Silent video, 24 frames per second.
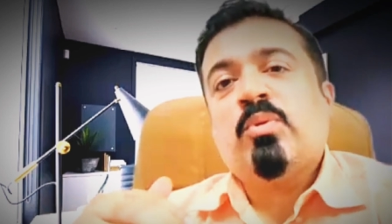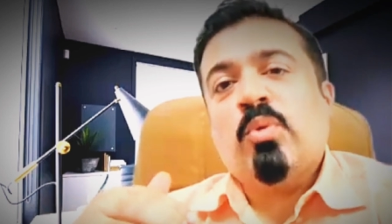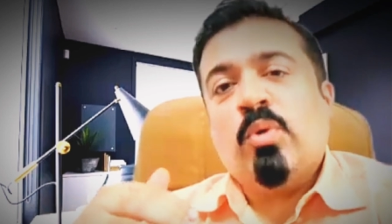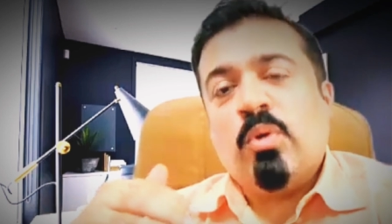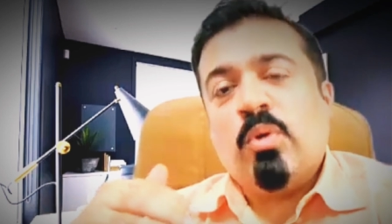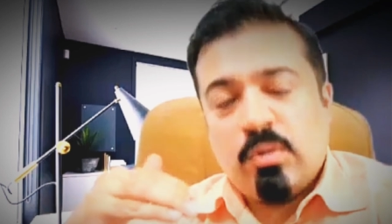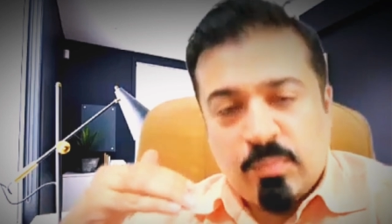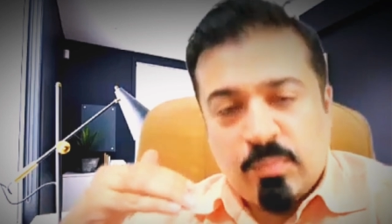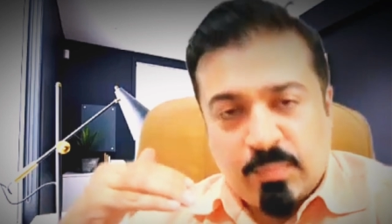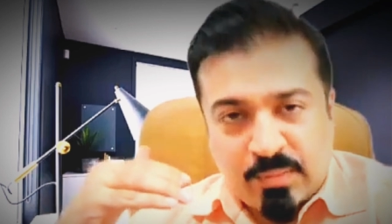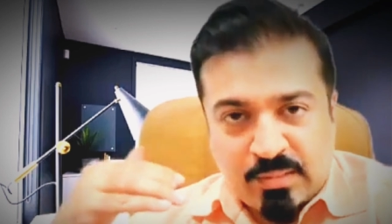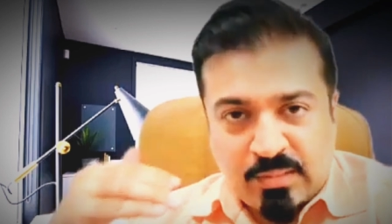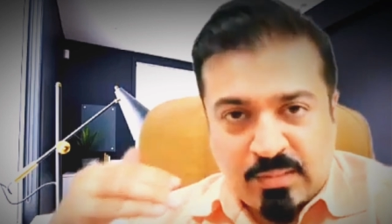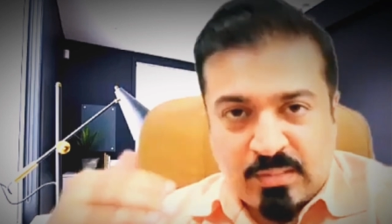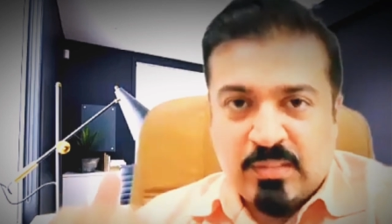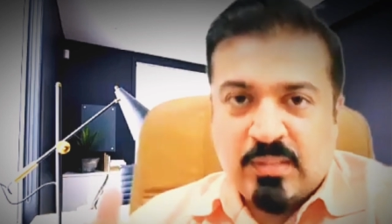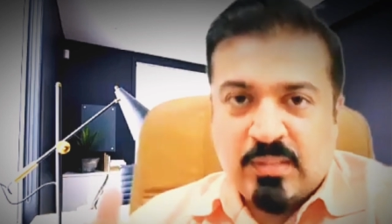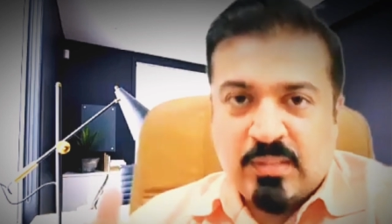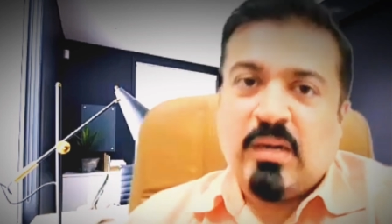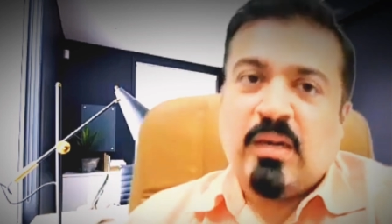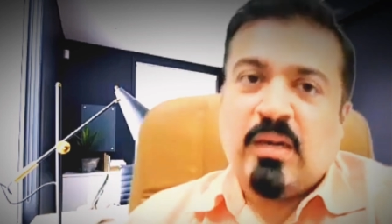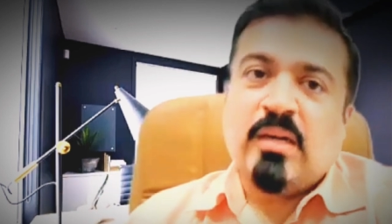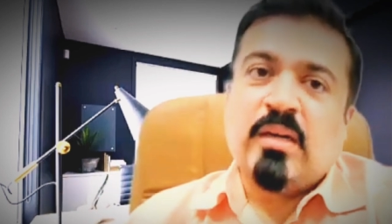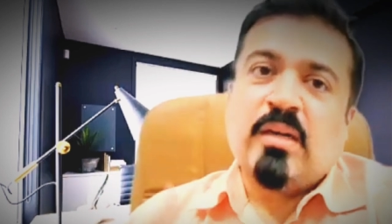to
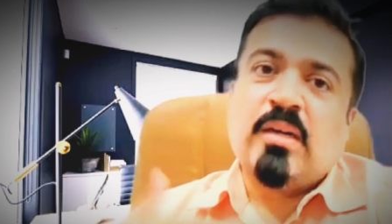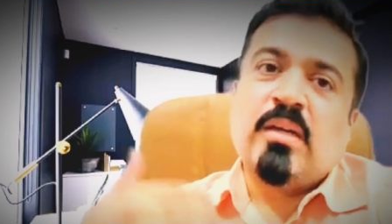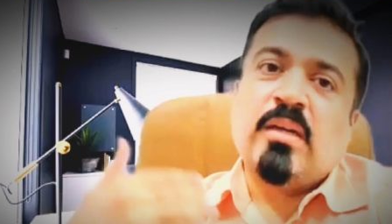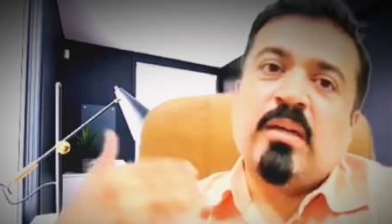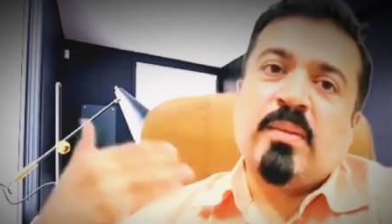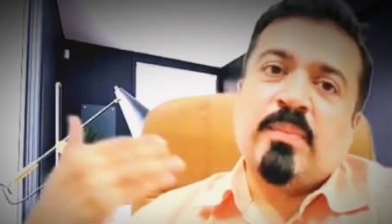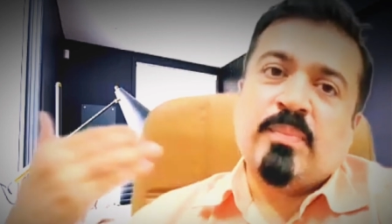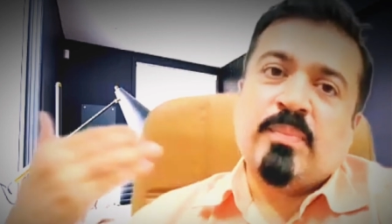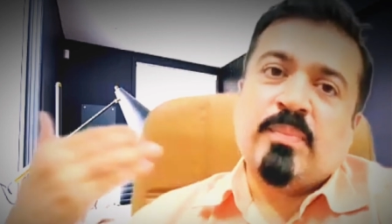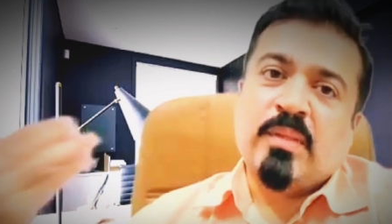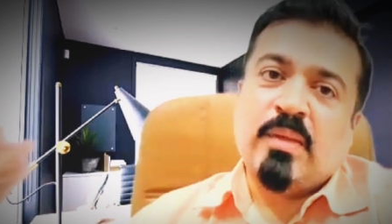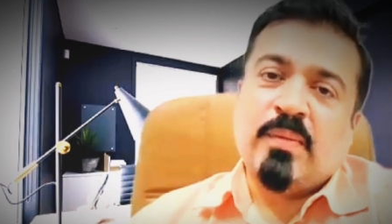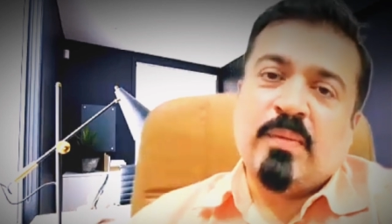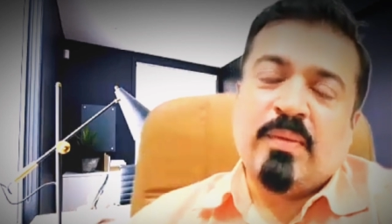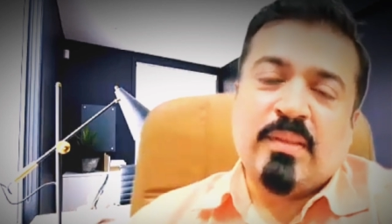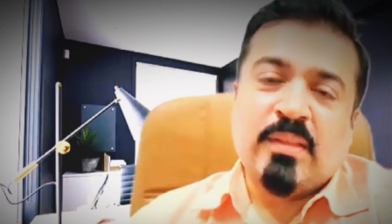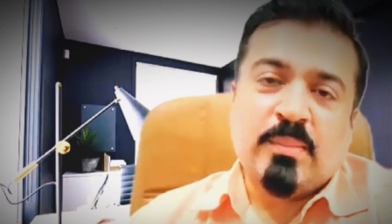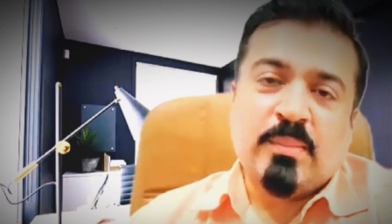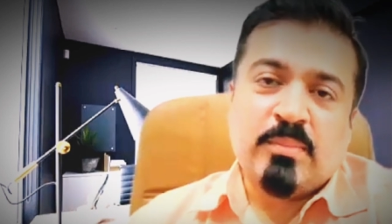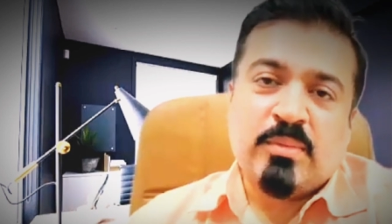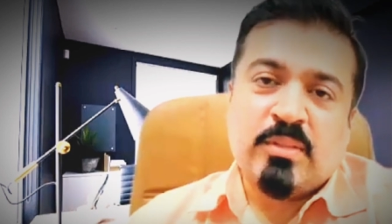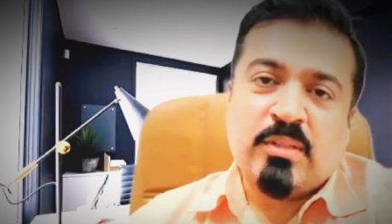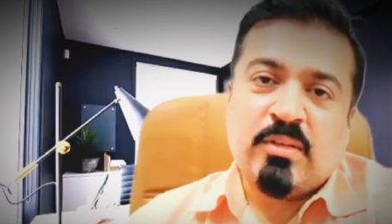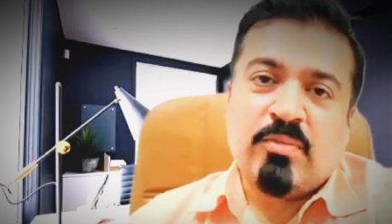always start
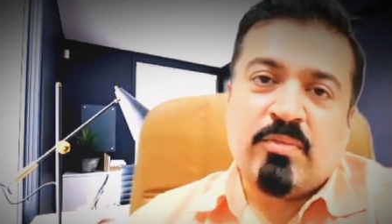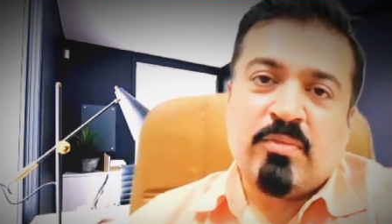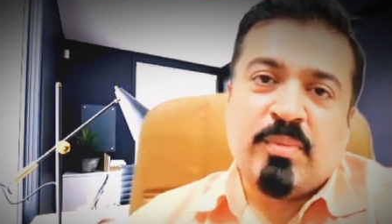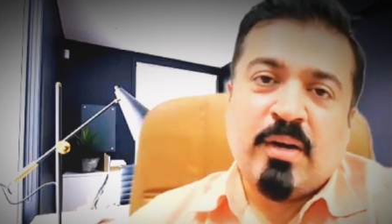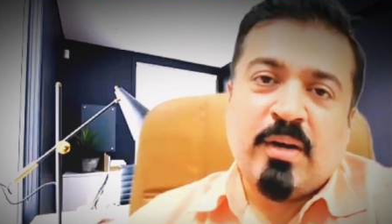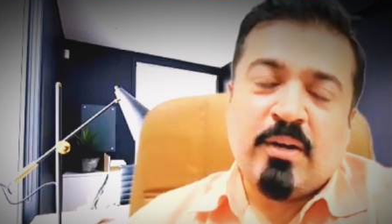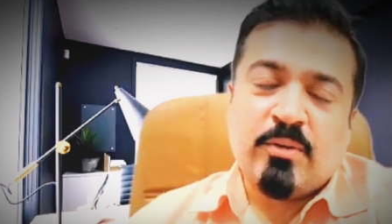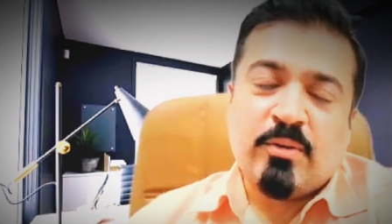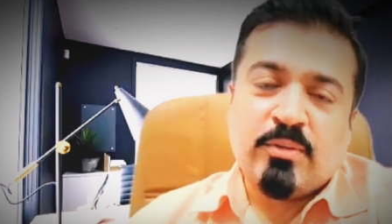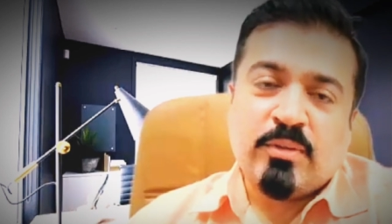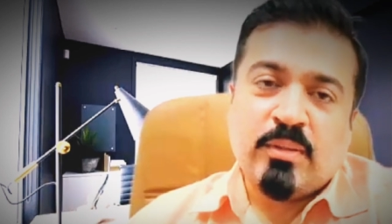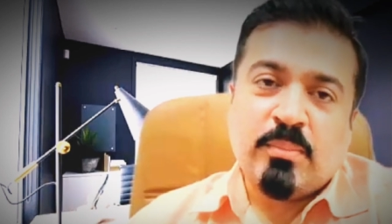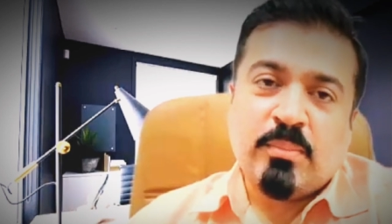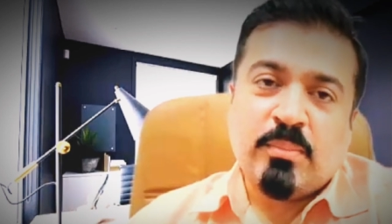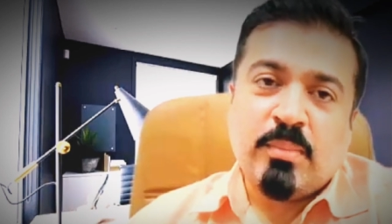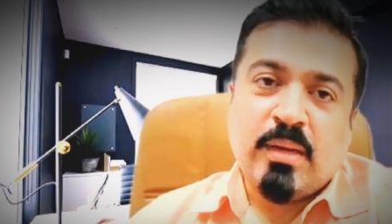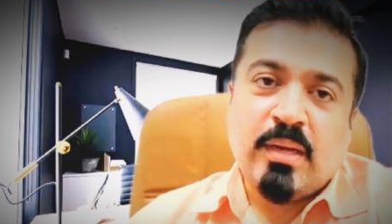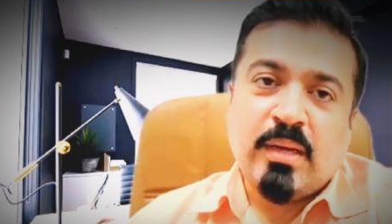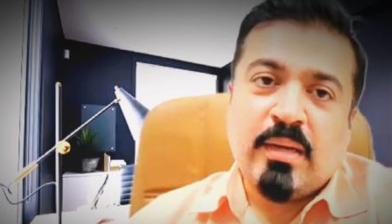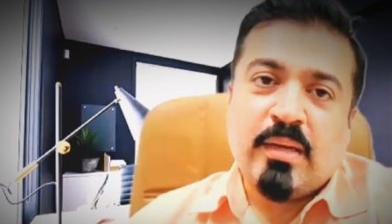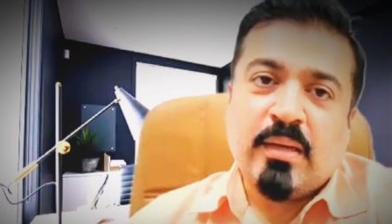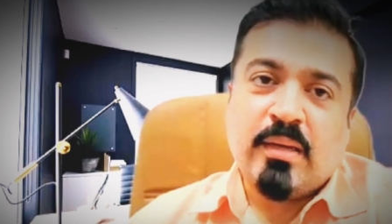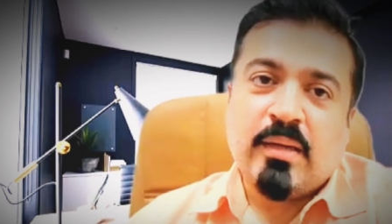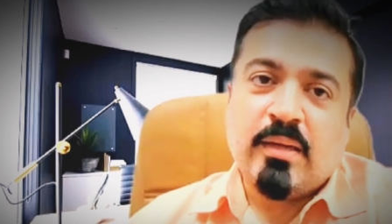giving themselves pat on the
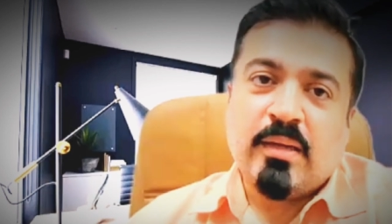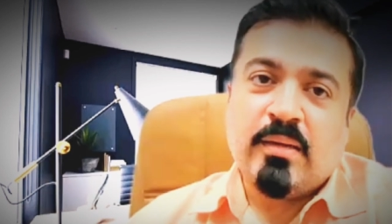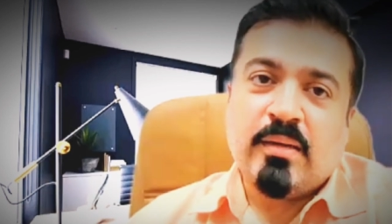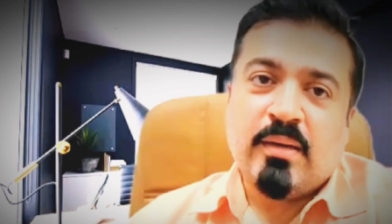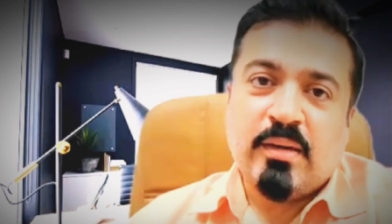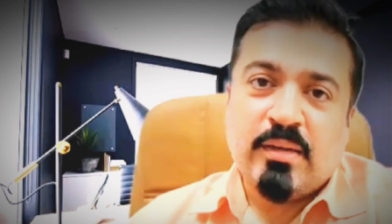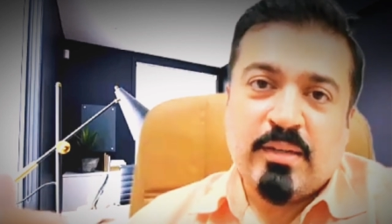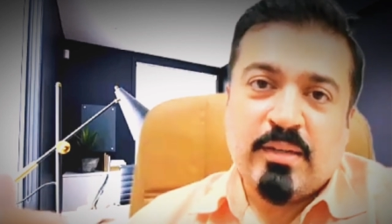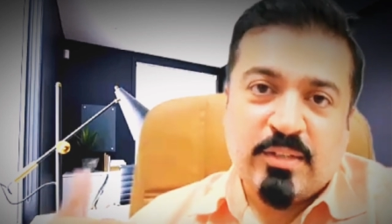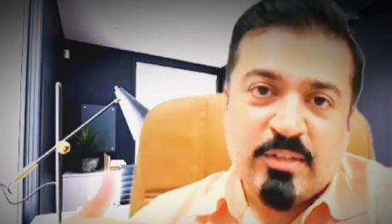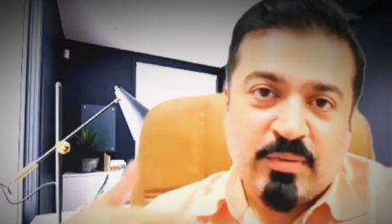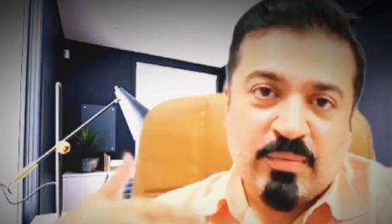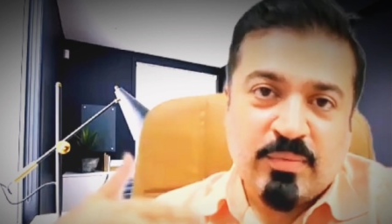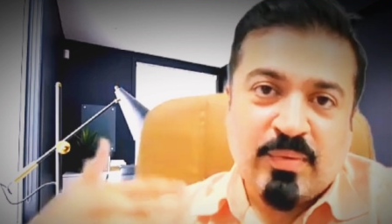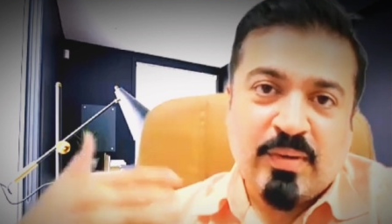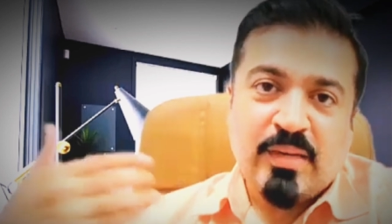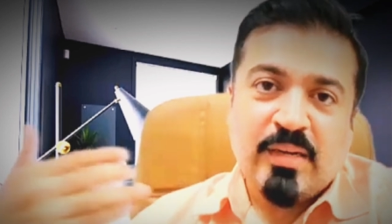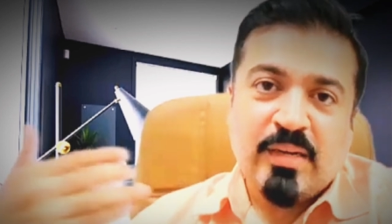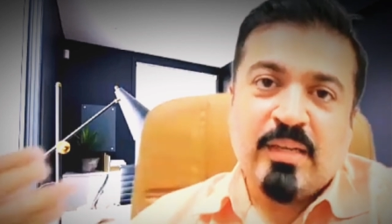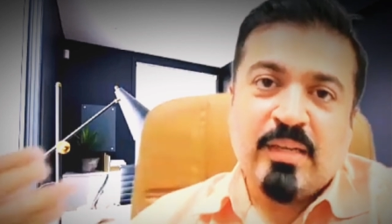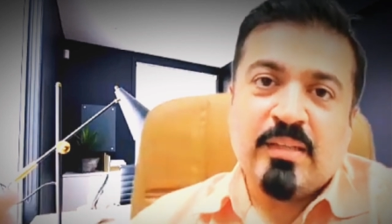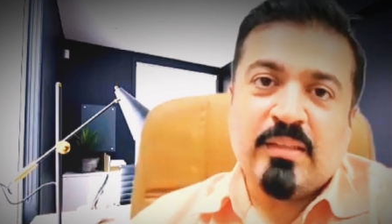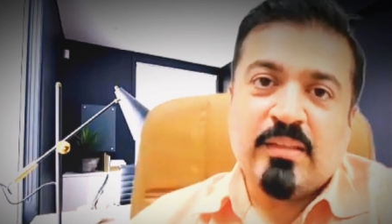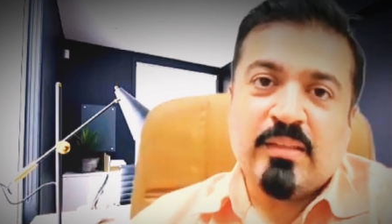back and
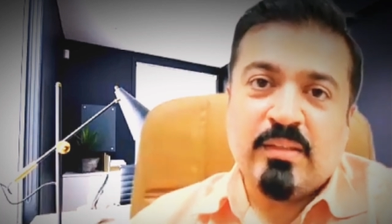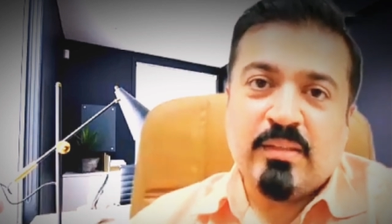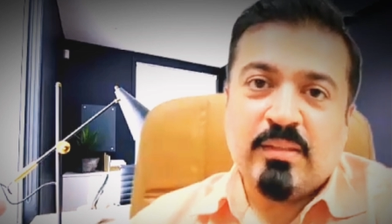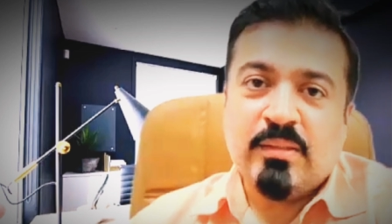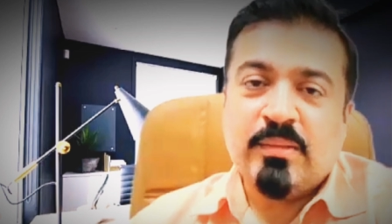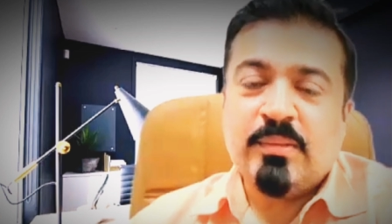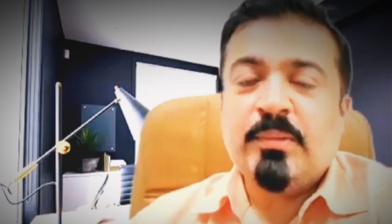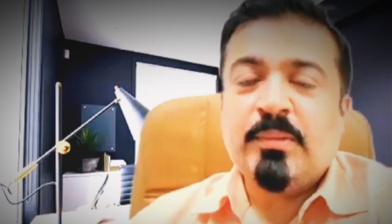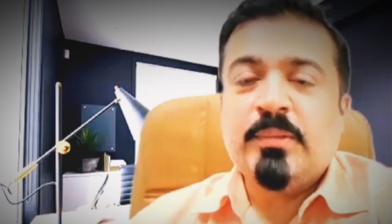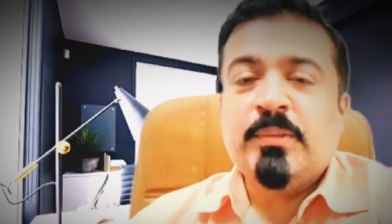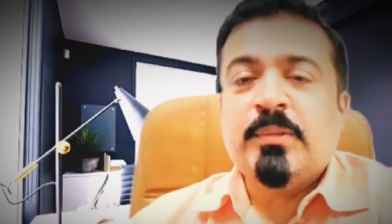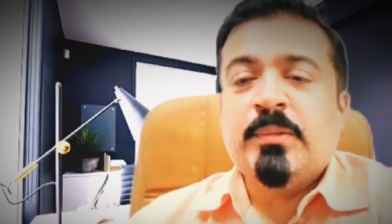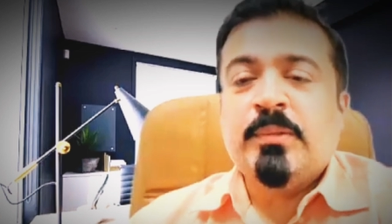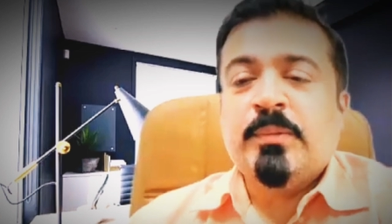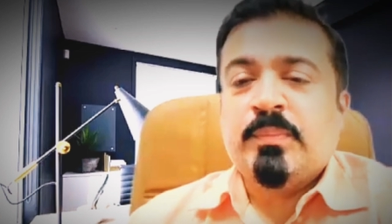unrevealing the